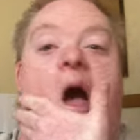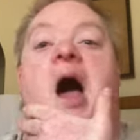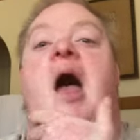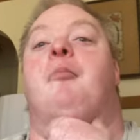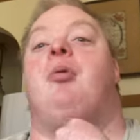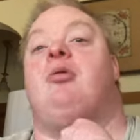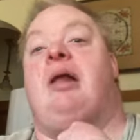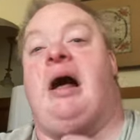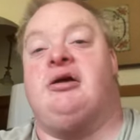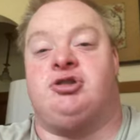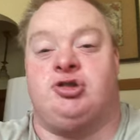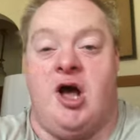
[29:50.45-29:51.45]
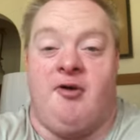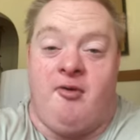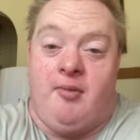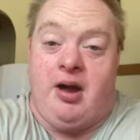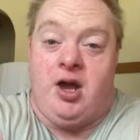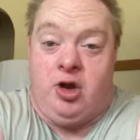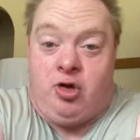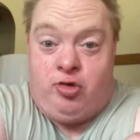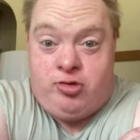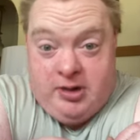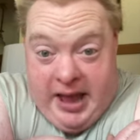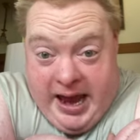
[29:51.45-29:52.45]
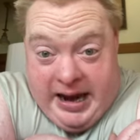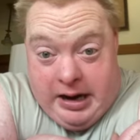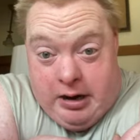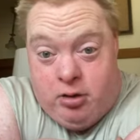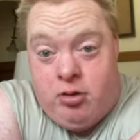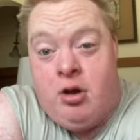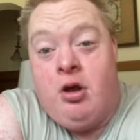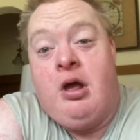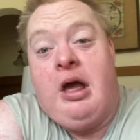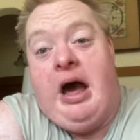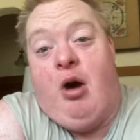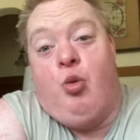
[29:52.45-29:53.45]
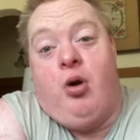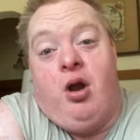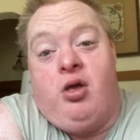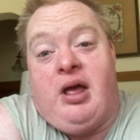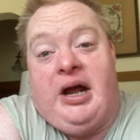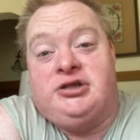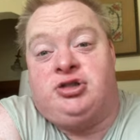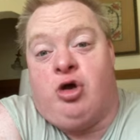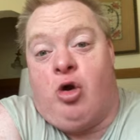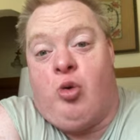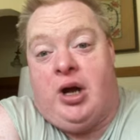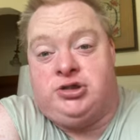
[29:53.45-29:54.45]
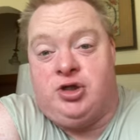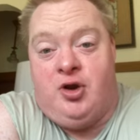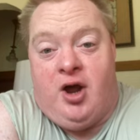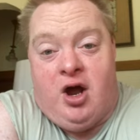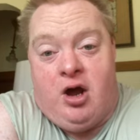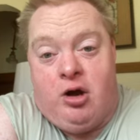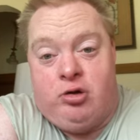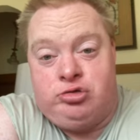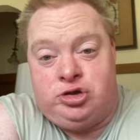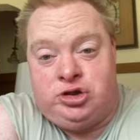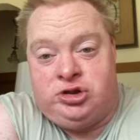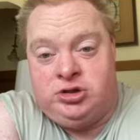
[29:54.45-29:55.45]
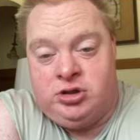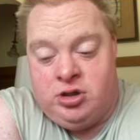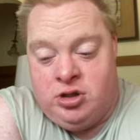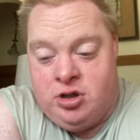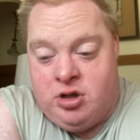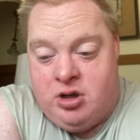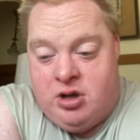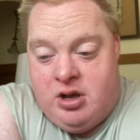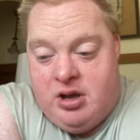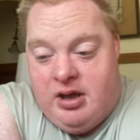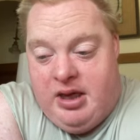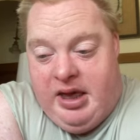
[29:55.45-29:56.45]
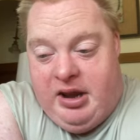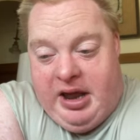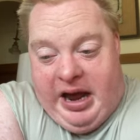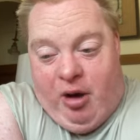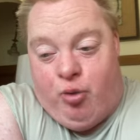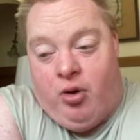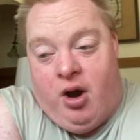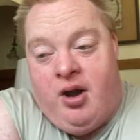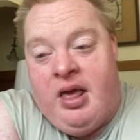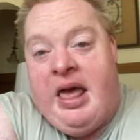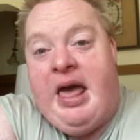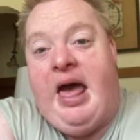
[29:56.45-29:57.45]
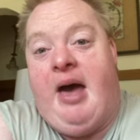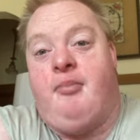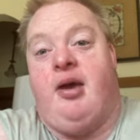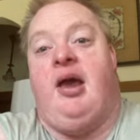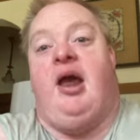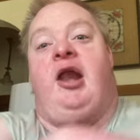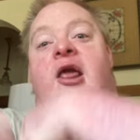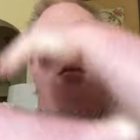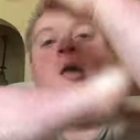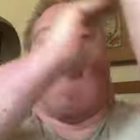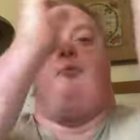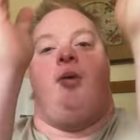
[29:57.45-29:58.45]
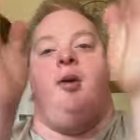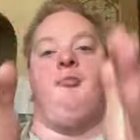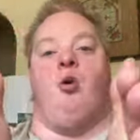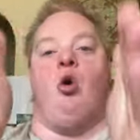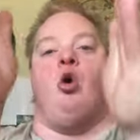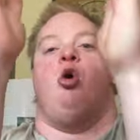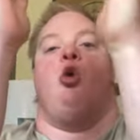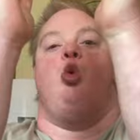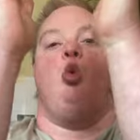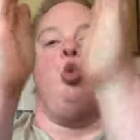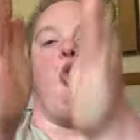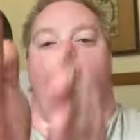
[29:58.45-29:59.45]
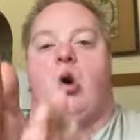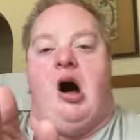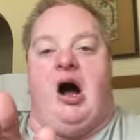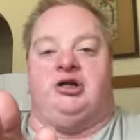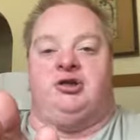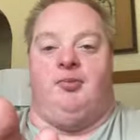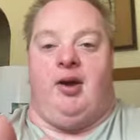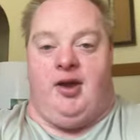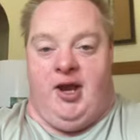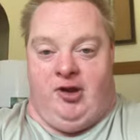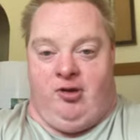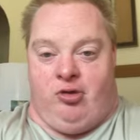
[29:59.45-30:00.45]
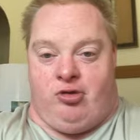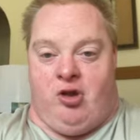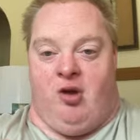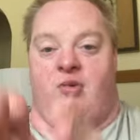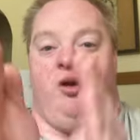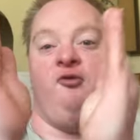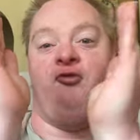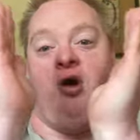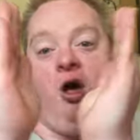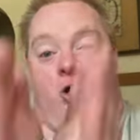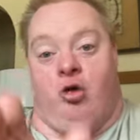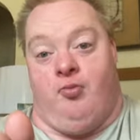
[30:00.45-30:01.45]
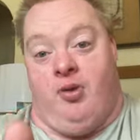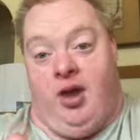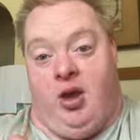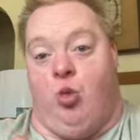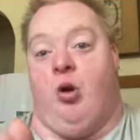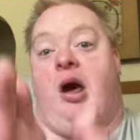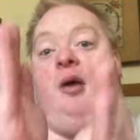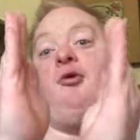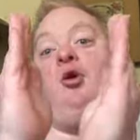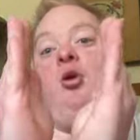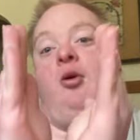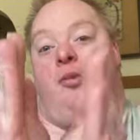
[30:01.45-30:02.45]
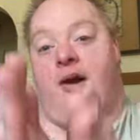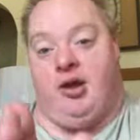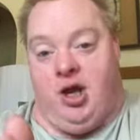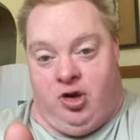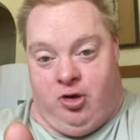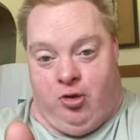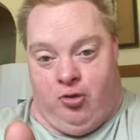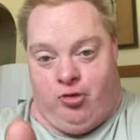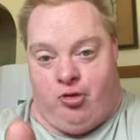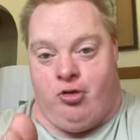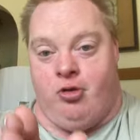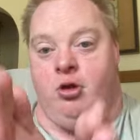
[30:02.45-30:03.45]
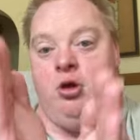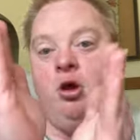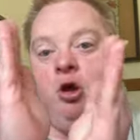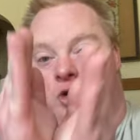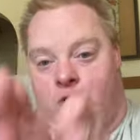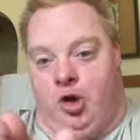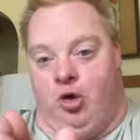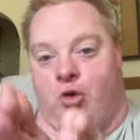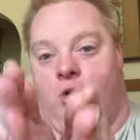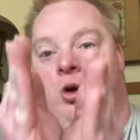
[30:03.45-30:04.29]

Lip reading: I have a lot of stuff on my YouTube now. I want you guys to start watching those. and I won't have any people watching my YouTube stuff and follow me what I'm doing on my YouTubes too.